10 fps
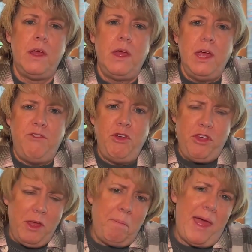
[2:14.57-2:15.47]
If you
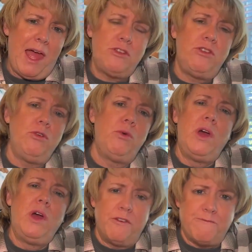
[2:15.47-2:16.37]
think back to
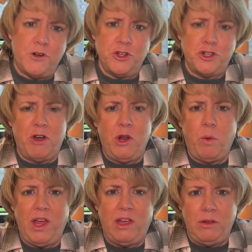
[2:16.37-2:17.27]
the First Great
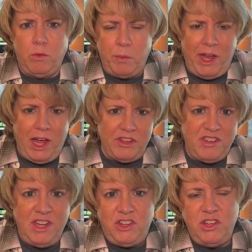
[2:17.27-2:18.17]
Awakening, when we had the
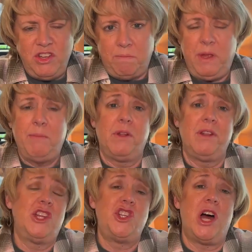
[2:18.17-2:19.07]
teachings of people
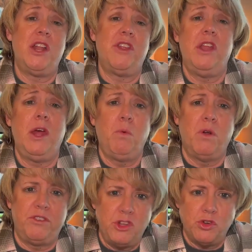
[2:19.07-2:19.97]
like Jonathan
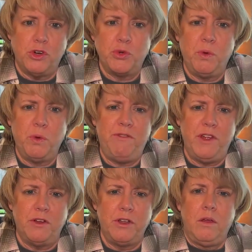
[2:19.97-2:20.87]
Edwards and George
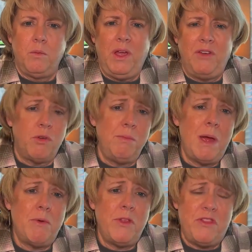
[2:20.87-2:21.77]
Whitefield, we have to
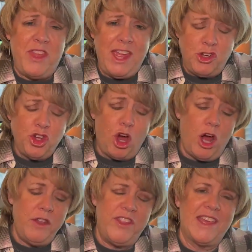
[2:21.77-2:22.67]
remember that they
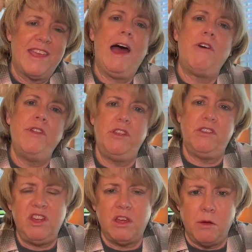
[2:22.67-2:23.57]
taught the
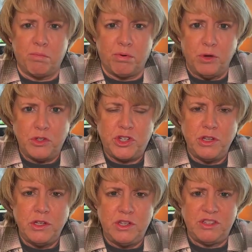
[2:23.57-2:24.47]
Calvinistic approach
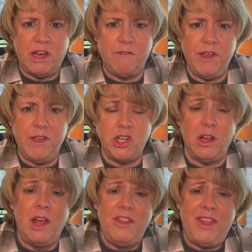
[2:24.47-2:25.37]
to salvation,
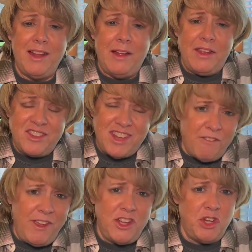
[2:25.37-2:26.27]
that
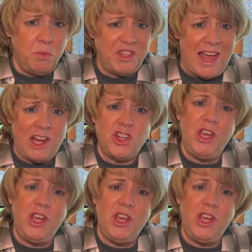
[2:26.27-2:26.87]
salvation was actually